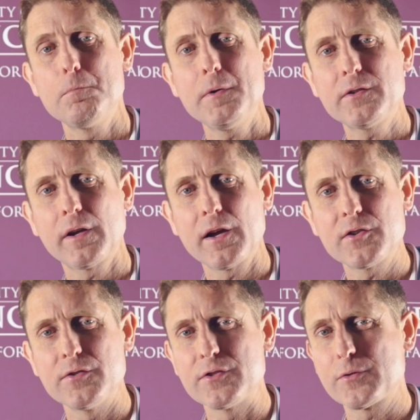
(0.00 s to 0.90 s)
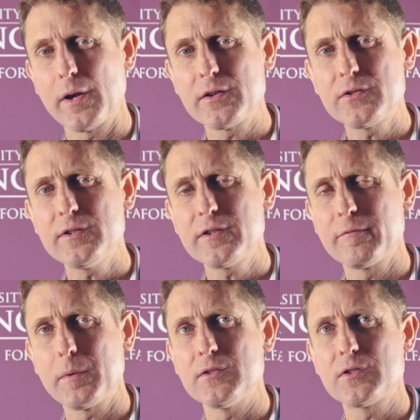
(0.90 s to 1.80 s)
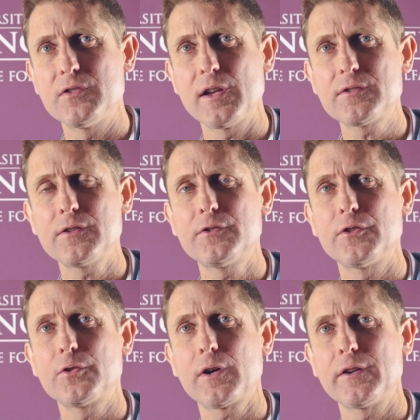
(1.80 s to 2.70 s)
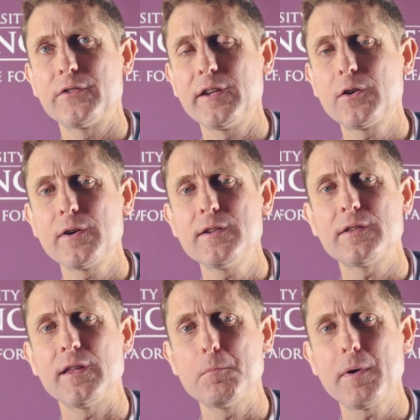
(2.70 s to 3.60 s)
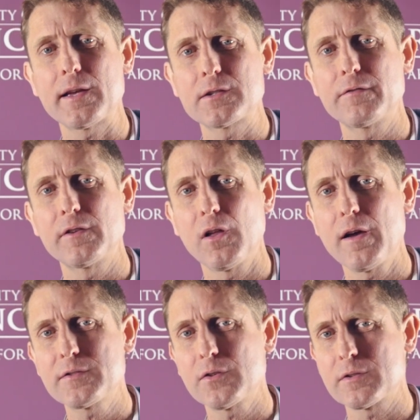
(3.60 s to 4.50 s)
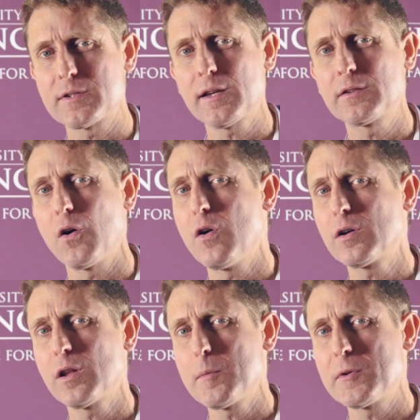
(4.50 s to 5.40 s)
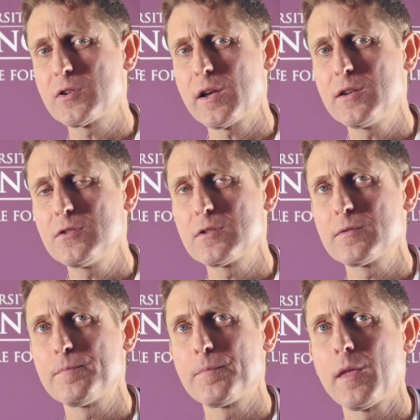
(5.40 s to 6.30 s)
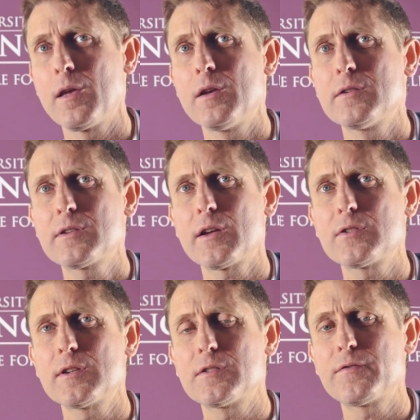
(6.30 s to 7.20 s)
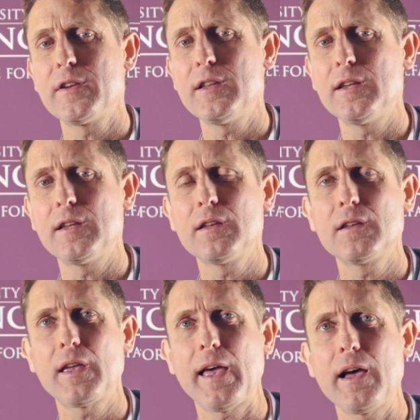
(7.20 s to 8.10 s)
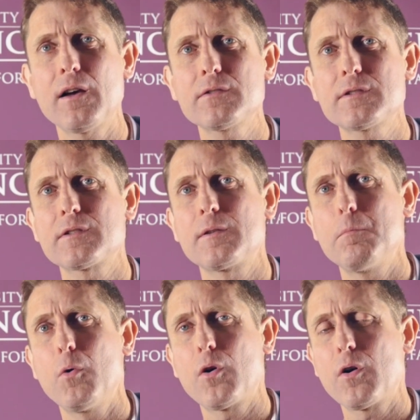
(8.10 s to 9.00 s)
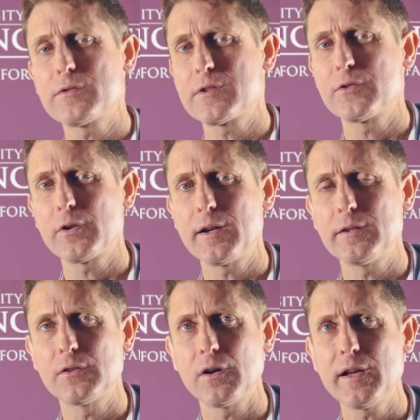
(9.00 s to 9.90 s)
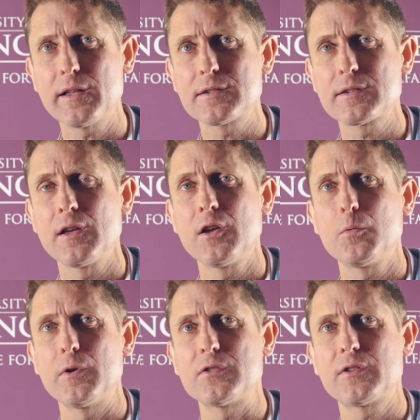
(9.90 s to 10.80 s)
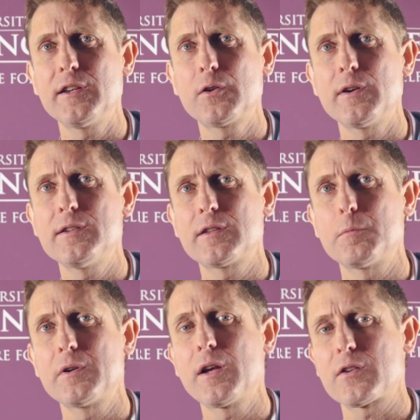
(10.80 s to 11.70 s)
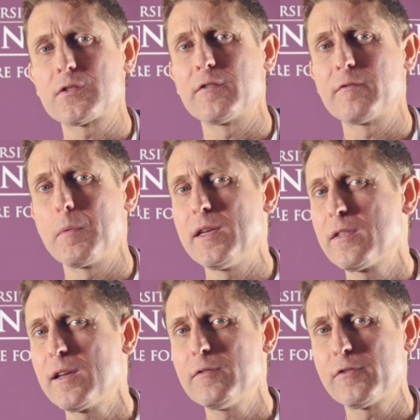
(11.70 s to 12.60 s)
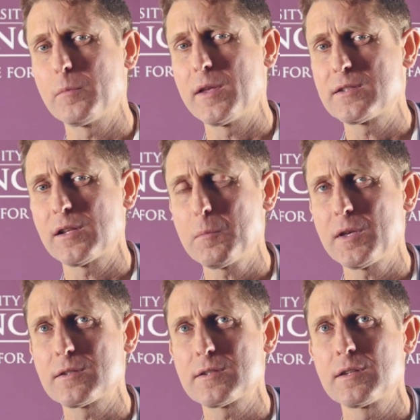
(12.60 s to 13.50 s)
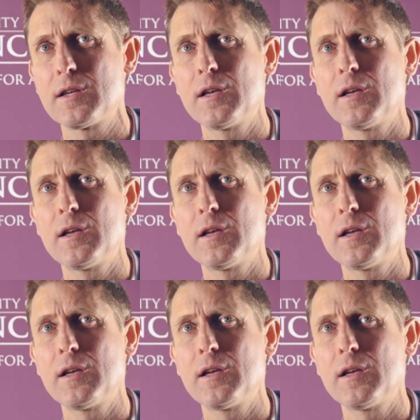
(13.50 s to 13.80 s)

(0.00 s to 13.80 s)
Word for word: Mitigation strategies have been suggested to try to decrease the impacts of the livestock sector on climate change, such as feeding cows more concentrated diets which decrease the production of methane from their stomachs.